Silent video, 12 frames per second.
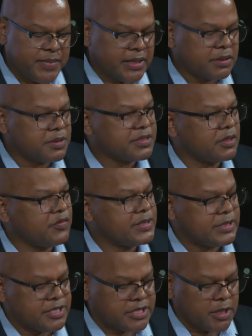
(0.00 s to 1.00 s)
medical
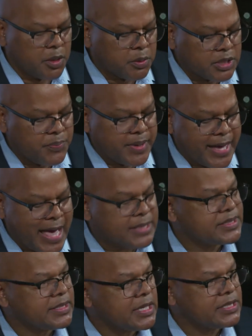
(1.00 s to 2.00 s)
services should only be
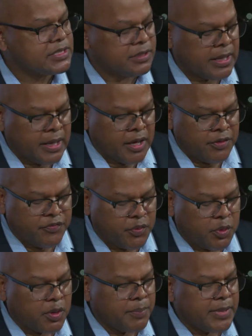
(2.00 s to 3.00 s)
accessed
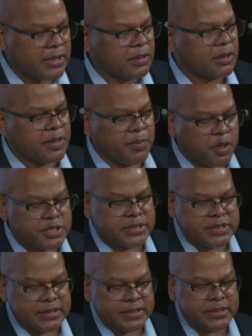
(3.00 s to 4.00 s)
for medical
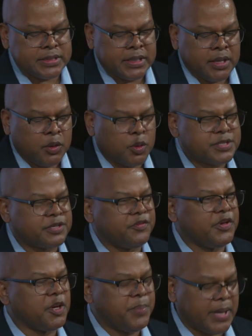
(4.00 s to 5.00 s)
emergencies or
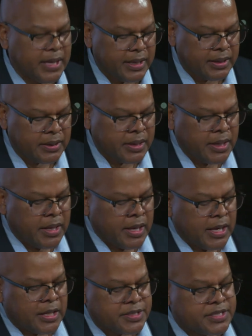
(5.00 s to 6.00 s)
severe pain
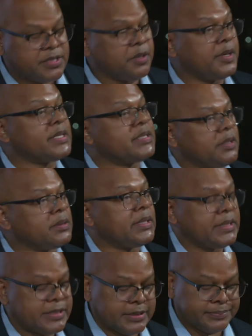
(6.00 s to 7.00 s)
and serious
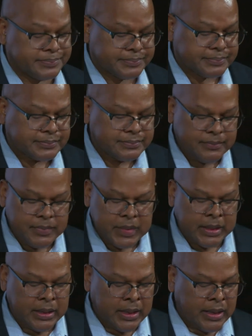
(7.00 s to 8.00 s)
illness.
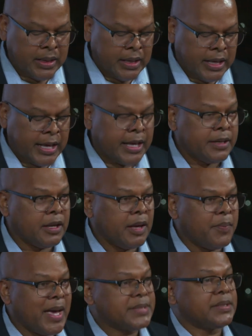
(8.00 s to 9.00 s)
And
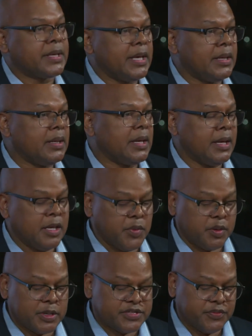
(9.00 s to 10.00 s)
Mexican
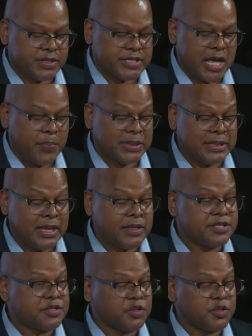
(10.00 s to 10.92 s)
immigrants, for example, and this is